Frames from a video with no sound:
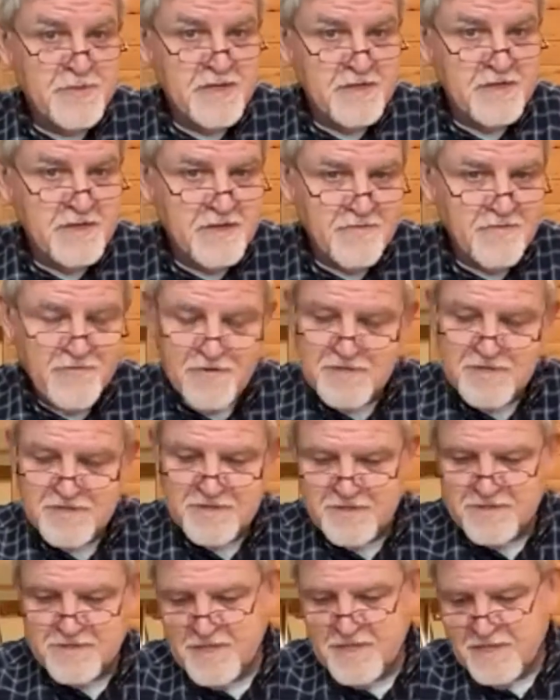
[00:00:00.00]
For
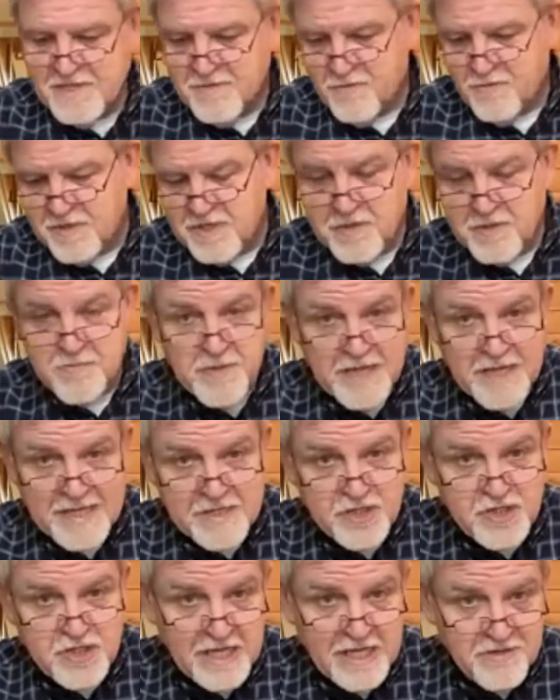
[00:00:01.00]
instance, one of the big
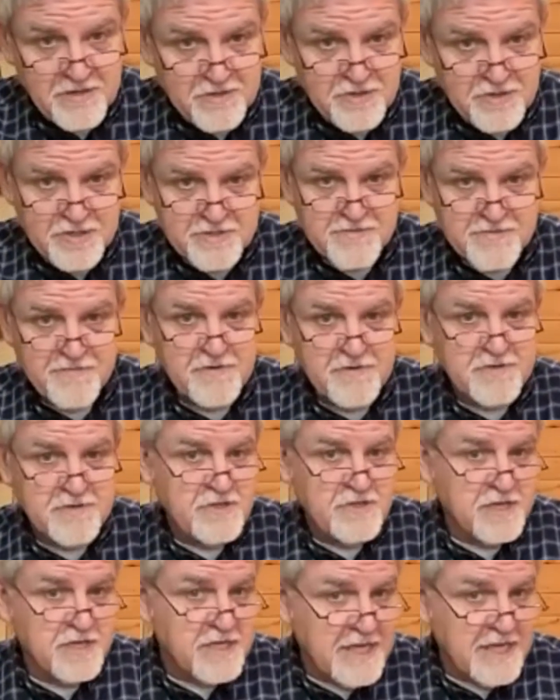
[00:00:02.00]
challenges for
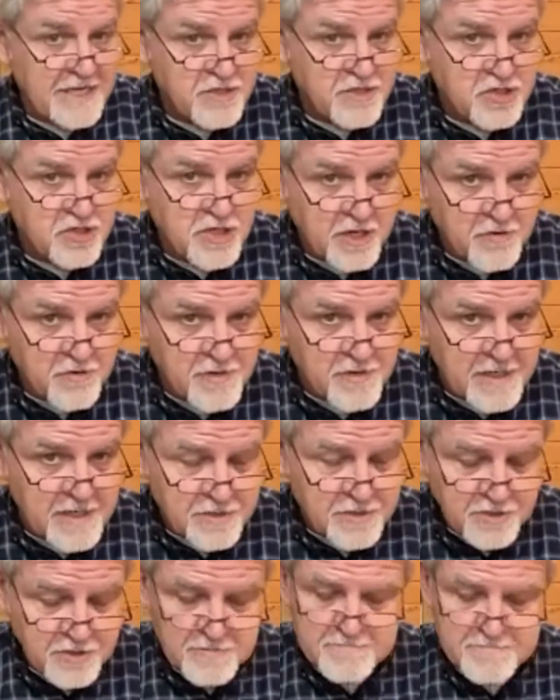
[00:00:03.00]
today's
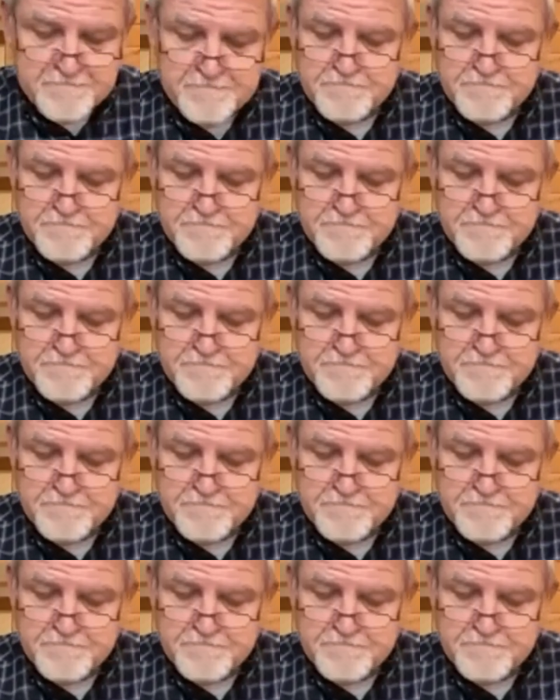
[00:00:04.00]
generation